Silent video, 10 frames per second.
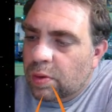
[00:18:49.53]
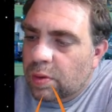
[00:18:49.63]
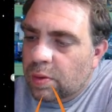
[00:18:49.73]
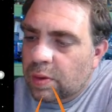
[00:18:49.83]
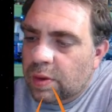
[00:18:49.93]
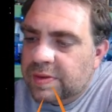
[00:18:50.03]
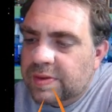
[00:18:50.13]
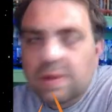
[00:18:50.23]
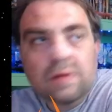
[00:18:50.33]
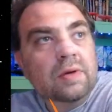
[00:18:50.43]

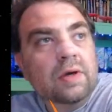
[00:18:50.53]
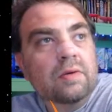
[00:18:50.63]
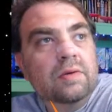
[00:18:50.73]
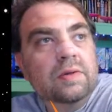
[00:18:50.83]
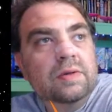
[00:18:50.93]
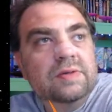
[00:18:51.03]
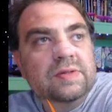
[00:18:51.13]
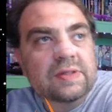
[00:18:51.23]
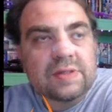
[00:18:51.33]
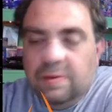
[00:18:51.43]
There we go. That was
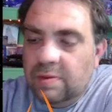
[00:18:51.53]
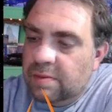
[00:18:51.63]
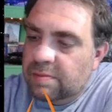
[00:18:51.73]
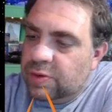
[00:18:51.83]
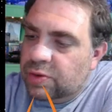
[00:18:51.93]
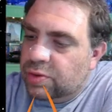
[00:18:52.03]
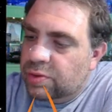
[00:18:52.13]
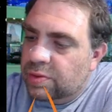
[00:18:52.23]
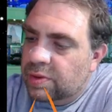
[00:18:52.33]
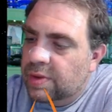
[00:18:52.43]
easy, right?
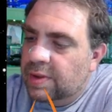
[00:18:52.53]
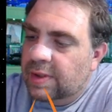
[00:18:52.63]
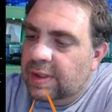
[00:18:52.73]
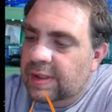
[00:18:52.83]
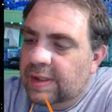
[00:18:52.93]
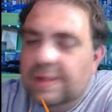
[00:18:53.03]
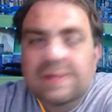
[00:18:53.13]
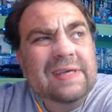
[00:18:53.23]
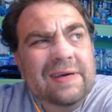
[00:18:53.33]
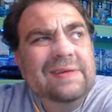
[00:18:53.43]

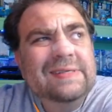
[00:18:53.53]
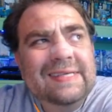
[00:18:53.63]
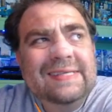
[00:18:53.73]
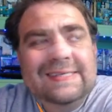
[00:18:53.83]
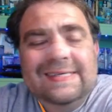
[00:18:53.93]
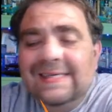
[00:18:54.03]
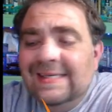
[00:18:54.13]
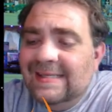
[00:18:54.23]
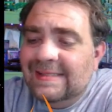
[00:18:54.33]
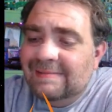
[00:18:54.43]
See how easy this kit
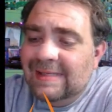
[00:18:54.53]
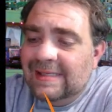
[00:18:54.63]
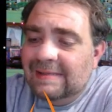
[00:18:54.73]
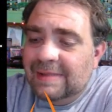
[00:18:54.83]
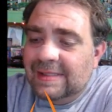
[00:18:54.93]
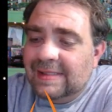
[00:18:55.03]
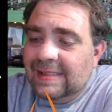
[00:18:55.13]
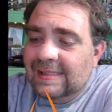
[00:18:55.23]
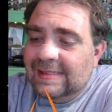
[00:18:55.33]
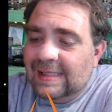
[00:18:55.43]
is, man? It makes a
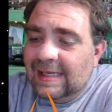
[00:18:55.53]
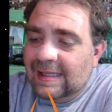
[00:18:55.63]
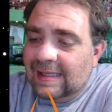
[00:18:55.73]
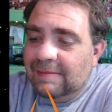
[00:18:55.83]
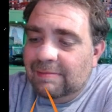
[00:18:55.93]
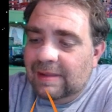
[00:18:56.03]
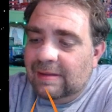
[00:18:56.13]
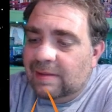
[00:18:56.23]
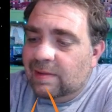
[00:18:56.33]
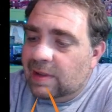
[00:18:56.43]
lazy guy like me
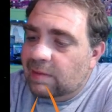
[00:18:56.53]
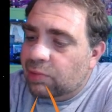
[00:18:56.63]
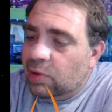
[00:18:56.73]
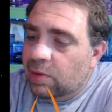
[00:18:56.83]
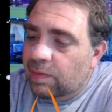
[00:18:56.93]
look like a pro.